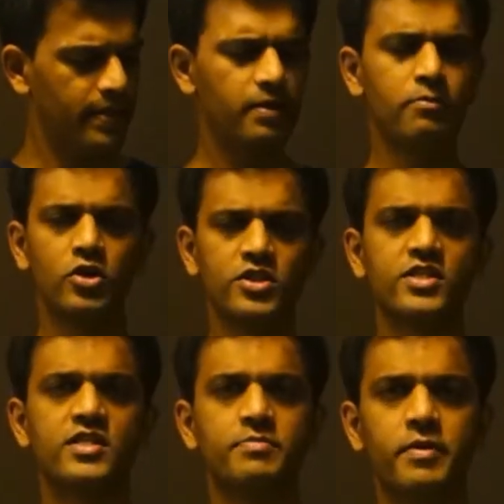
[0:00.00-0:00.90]
they are more
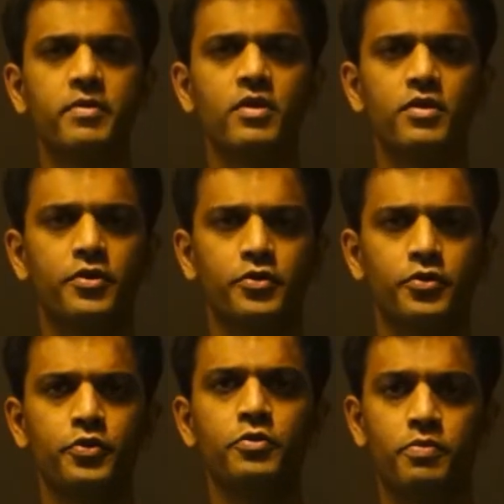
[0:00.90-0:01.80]
susceptible
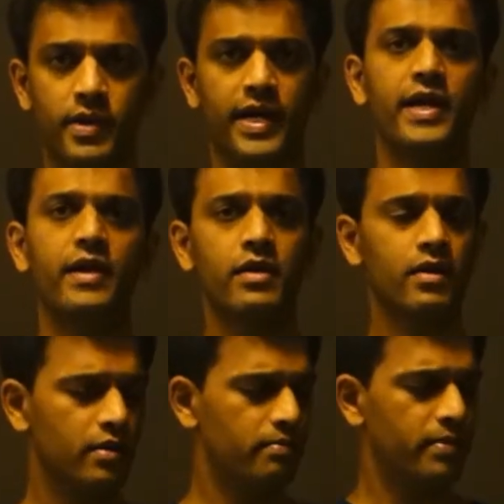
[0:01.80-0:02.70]
to breaking
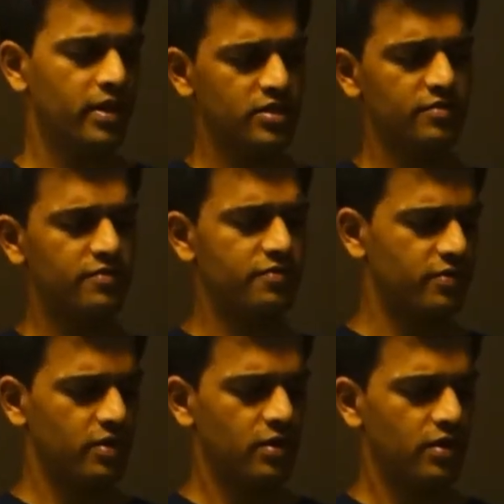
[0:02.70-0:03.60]
because of
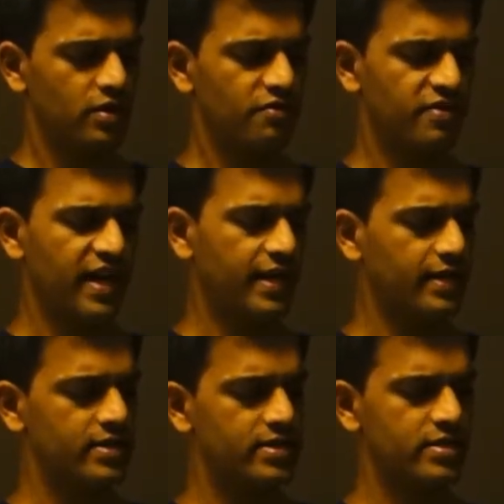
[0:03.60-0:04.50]
the
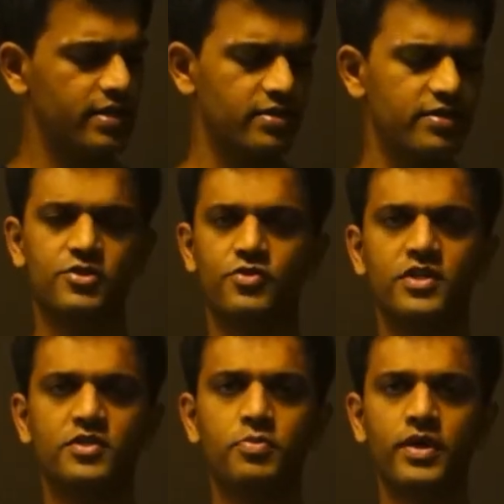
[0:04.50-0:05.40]
flatness near the
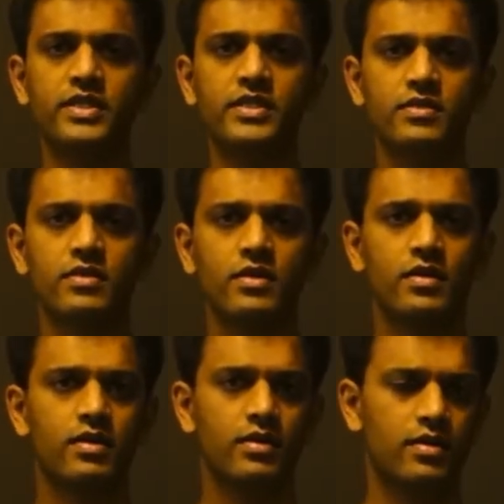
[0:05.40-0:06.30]
stress points.
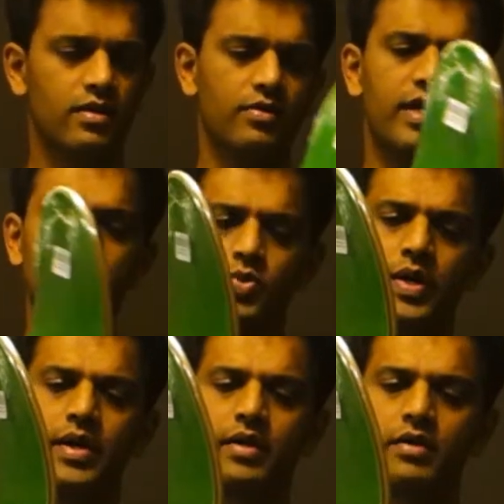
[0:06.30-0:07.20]
Now that's
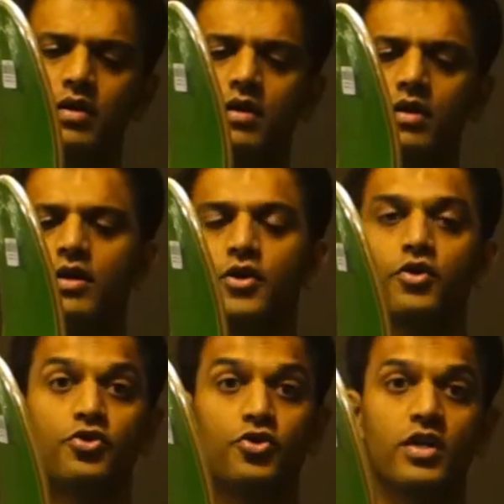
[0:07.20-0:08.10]
where
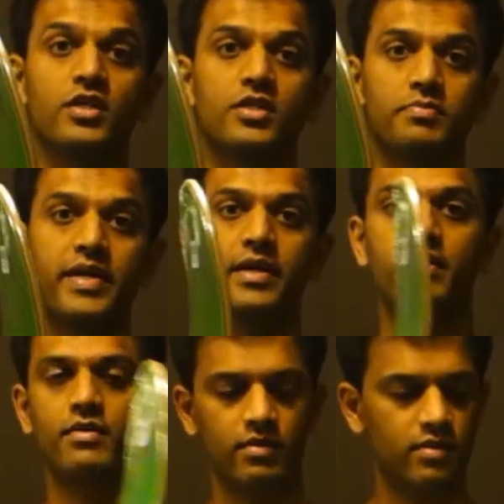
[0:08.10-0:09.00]
your trucks meet
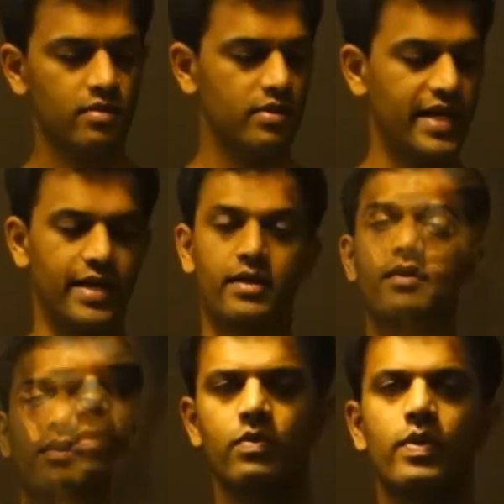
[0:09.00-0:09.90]
the deck.
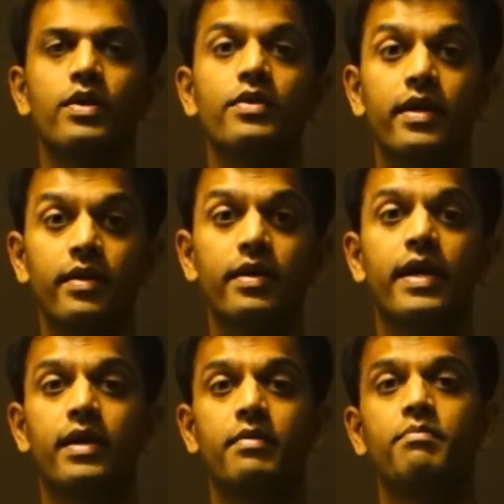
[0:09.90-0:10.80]
While on the other
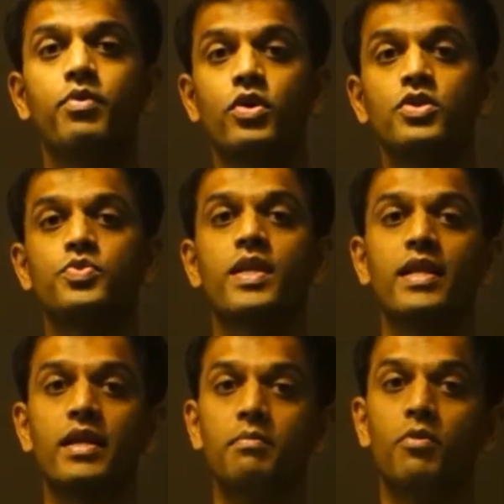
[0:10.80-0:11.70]
hand, boards with a
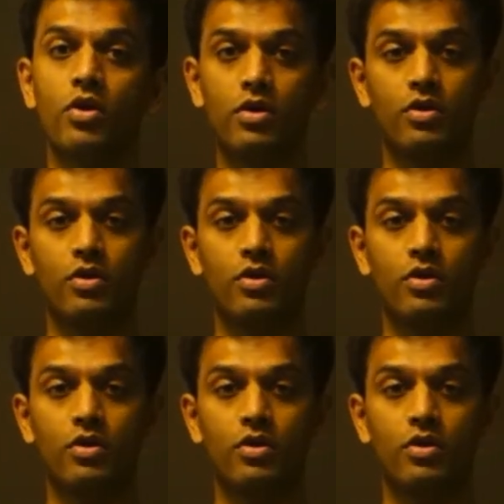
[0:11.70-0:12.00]
little more